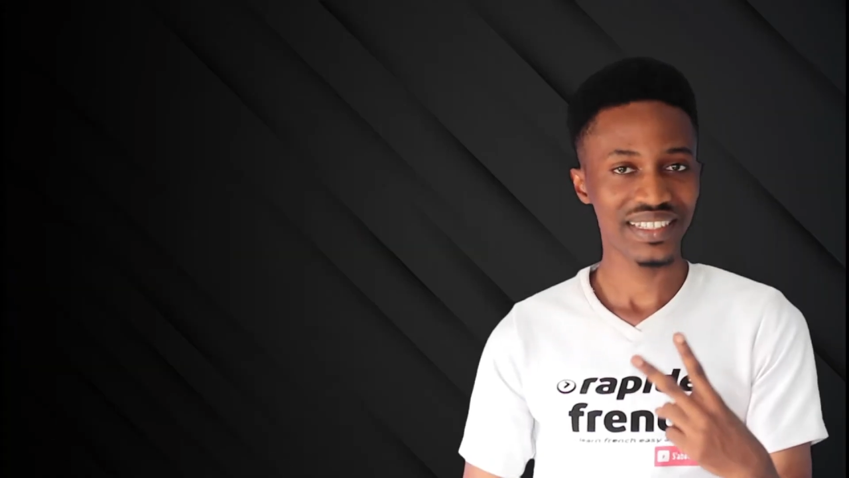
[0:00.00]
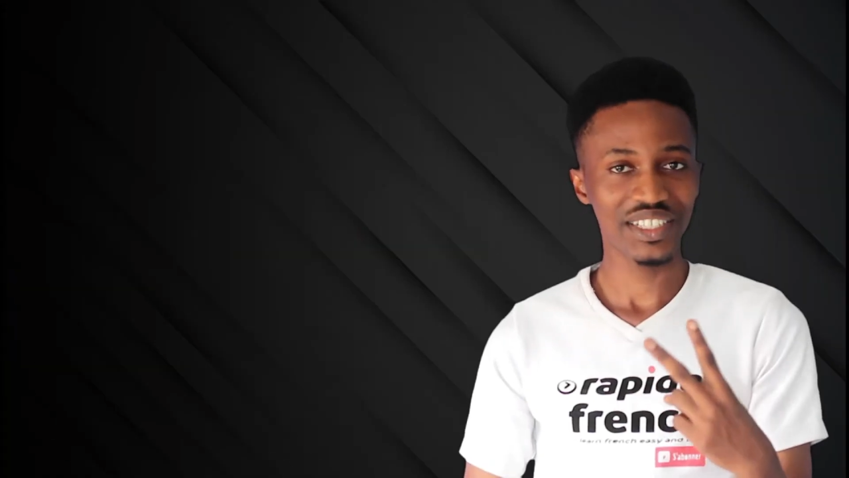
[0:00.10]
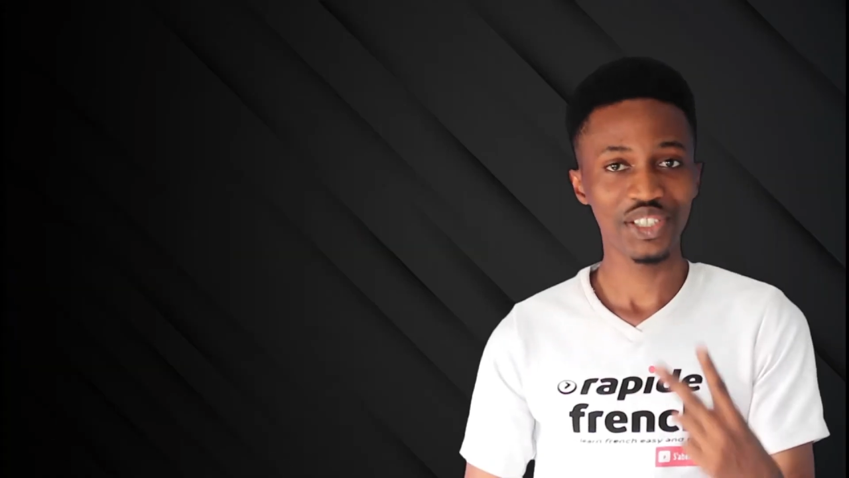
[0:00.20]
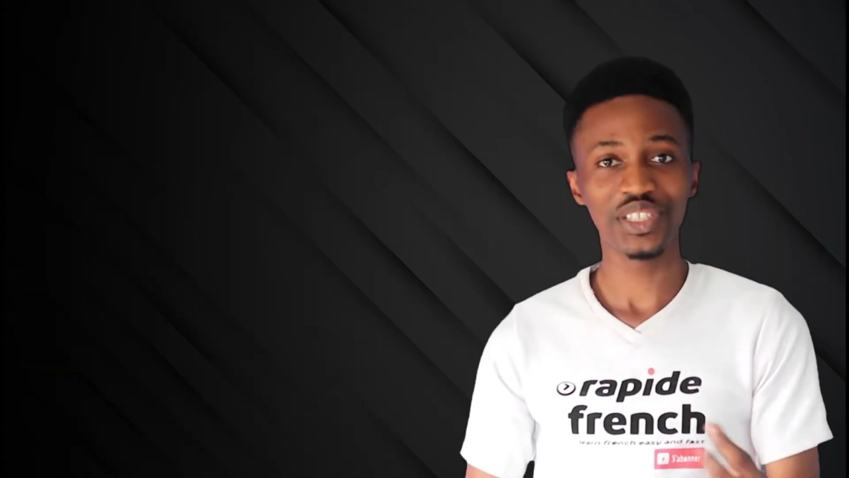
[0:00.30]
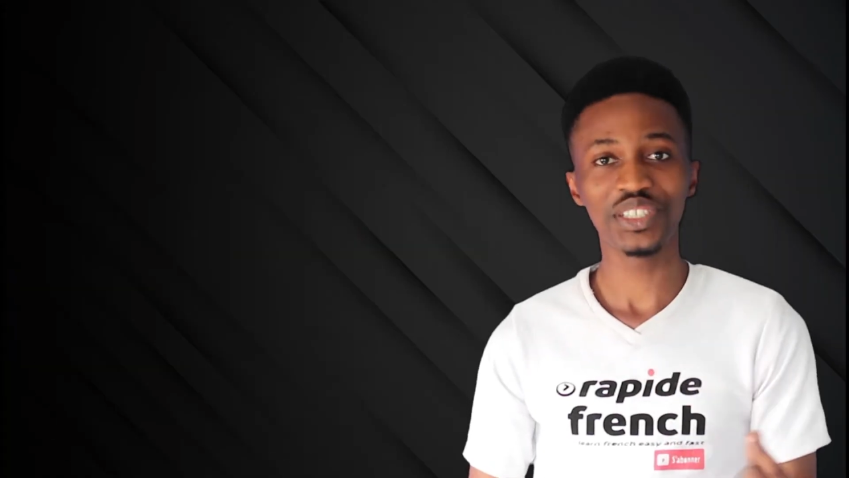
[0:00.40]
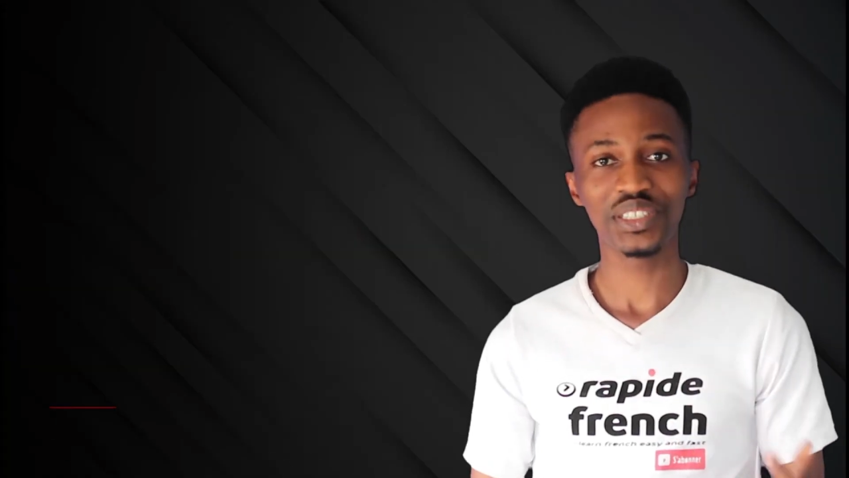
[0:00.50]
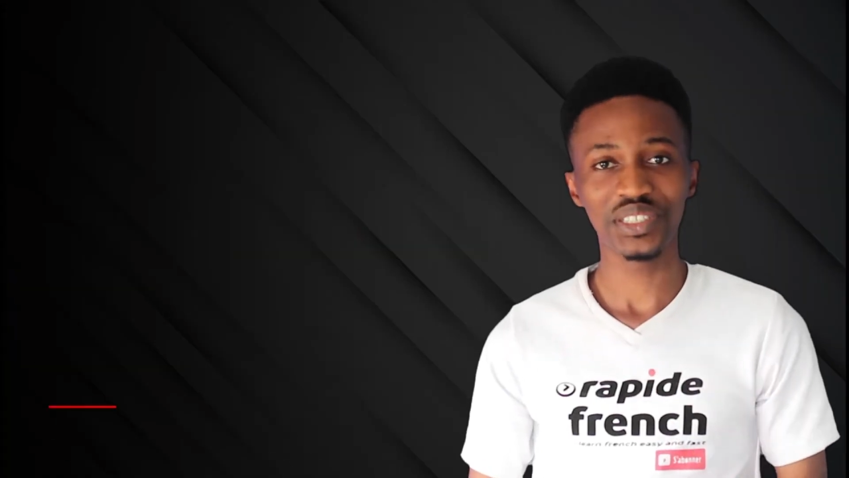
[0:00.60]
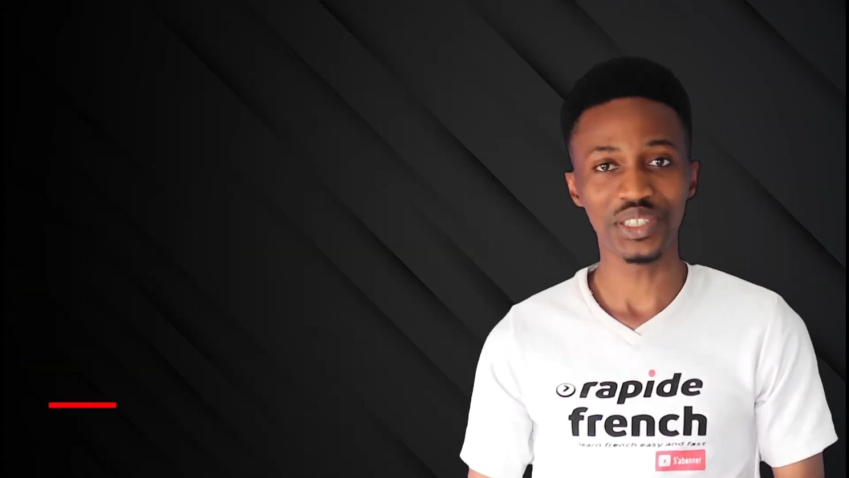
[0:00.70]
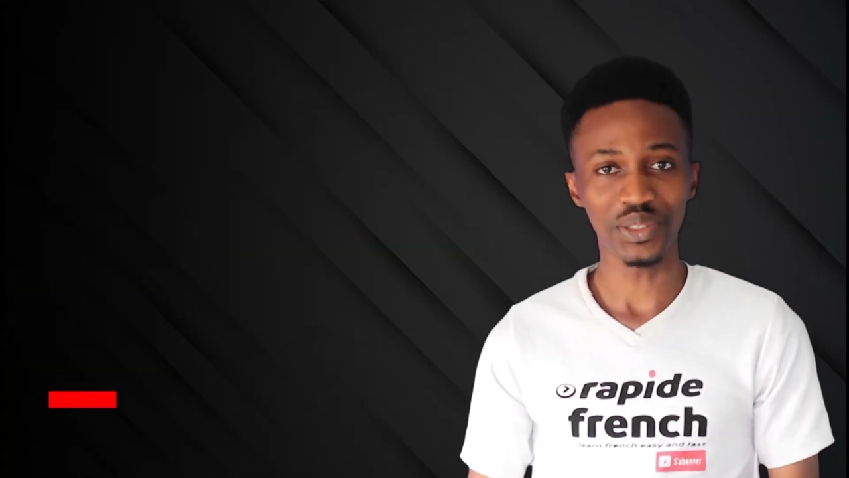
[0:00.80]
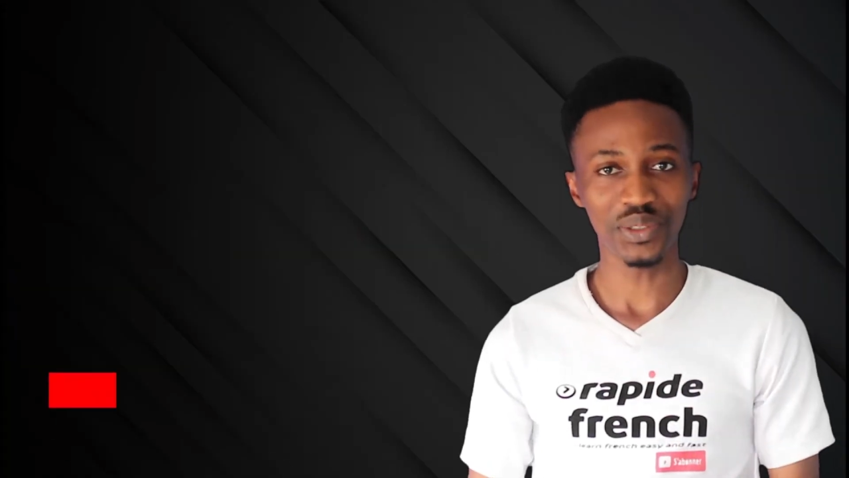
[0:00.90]
thing you need to
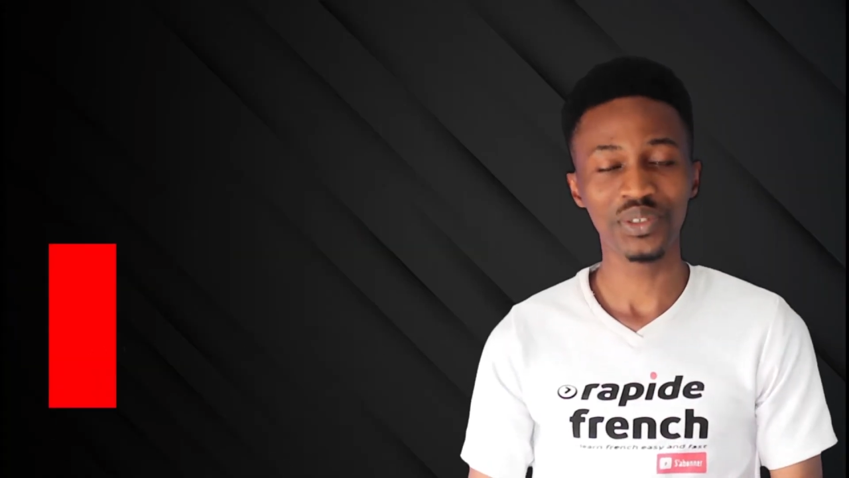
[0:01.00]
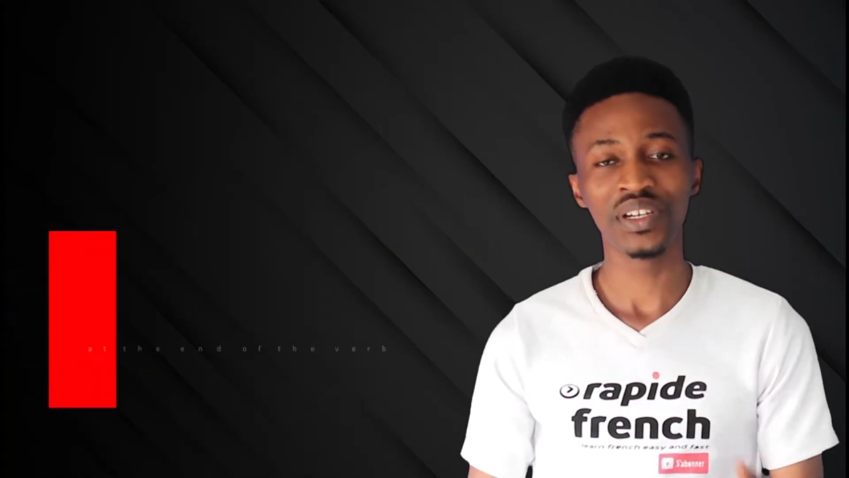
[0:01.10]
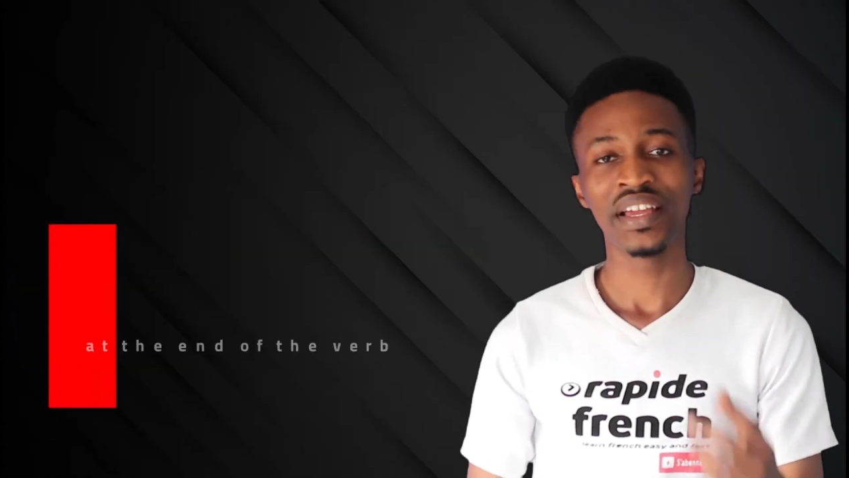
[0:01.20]
do